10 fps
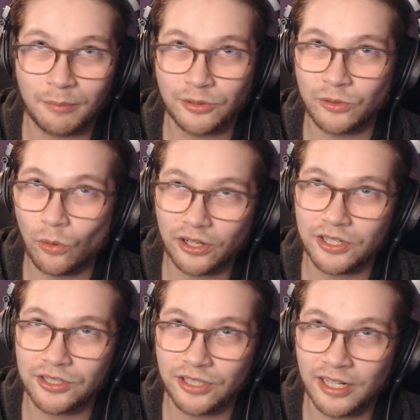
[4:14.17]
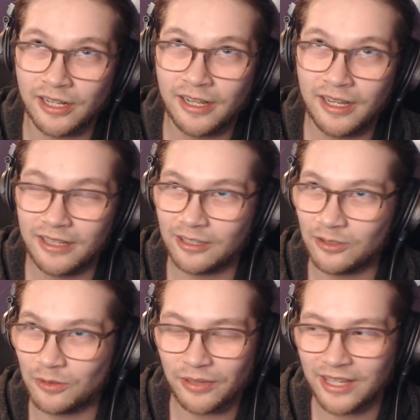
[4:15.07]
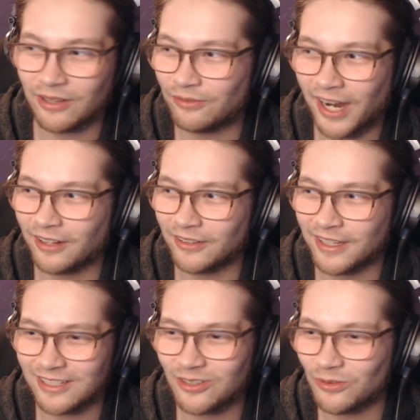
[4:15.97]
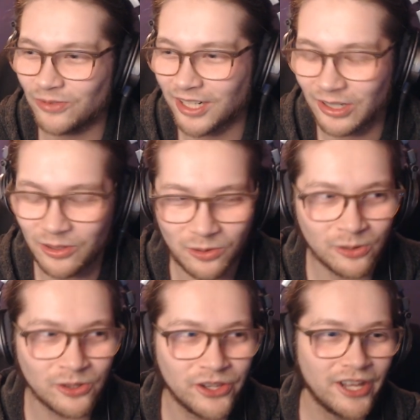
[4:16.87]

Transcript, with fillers: Blue Orchestra, the dude playing the violin. That's so fucking cool.